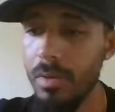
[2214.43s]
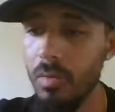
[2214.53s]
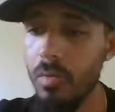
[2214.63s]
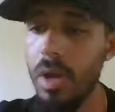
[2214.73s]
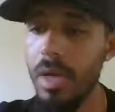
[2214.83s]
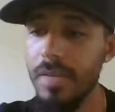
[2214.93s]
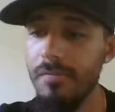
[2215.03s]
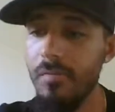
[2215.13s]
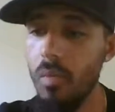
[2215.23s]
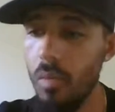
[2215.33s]

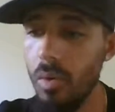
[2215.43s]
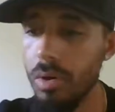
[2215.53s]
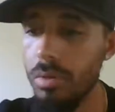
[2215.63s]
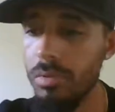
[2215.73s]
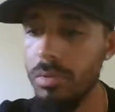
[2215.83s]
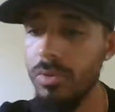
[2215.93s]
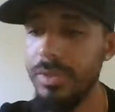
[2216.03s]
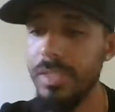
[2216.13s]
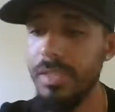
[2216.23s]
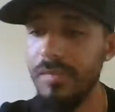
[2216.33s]
1-4,
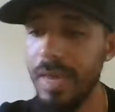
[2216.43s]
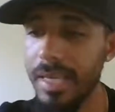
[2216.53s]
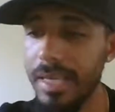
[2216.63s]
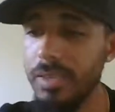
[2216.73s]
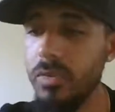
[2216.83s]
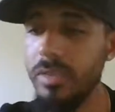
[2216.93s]
losing to the Vikings,